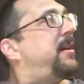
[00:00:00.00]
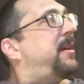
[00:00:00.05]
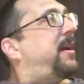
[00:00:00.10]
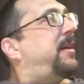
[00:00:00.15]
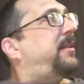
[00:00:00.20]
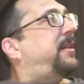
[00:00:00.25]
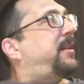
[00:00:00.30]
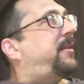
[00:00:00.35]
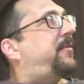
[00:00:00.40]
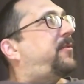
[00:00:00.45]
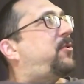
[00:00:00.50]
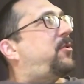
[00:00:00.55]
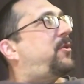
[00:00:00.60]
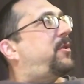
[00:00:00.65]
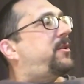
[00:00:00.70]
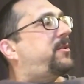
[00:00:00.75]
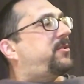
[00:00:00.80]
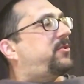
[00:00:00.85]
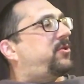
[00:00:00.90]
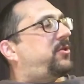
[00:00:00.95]
And then, of
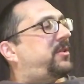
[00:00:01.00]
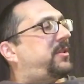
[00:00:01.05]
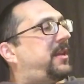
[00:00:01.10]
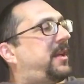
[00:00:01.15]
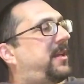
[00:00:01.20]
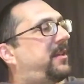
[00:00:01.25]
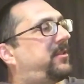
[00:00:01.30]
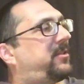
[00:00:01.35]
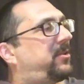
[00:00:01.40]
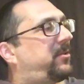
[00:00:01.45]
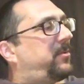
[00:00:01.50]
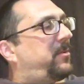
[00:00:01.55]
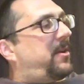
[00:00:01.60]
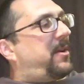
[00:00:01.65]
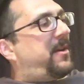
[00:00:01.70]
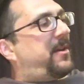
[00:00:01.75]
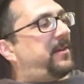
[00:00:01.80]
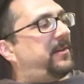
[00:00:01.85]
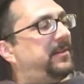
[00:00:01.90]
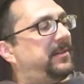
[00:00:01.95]
course, just had
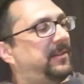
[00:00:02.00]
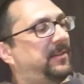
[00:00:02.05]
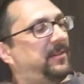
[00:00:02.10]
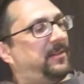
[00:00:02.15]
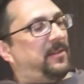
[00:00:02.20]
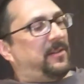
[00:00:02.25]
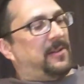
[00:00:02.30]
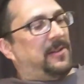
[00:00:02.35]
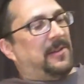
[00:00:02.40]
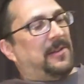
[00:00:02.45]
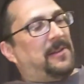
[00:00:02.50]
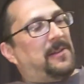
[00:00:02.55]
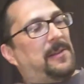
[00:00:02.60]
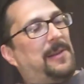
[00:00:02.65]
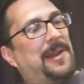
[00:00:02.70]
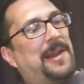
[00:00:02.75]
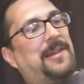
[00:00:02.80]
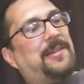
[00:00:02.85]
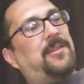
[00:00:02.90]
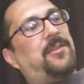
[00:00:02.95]
to
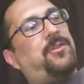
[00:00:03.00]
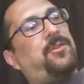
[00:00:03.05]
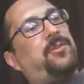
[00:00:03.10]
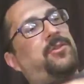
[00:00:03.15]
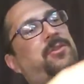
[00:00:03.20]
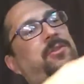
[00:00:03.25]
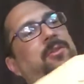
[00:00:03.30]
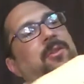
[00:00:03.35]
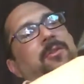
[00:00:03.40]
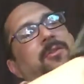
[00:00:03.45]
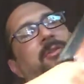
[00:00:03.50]
I had to just throw